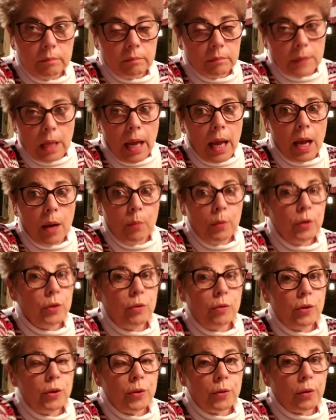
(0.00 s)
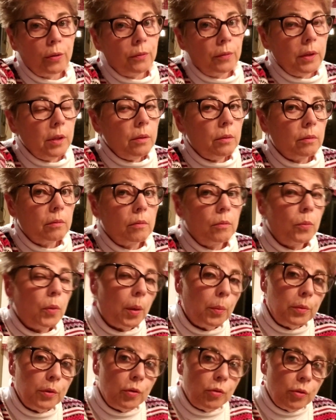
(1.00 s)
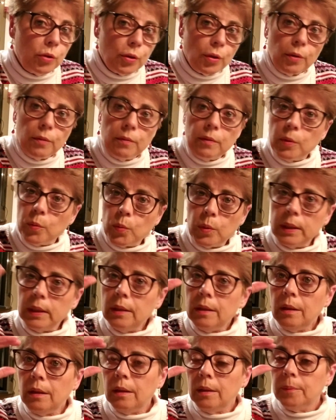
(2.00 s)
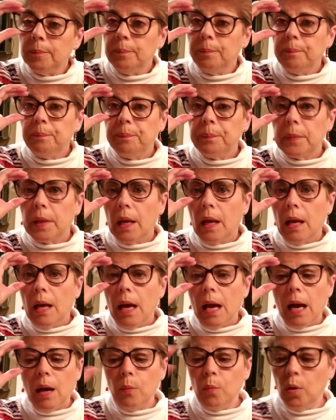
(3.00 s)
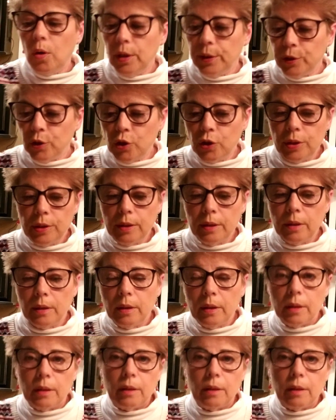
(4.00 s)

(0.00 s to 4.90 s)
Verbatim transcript: how would you serve it, what would you serve it with? I watched uh,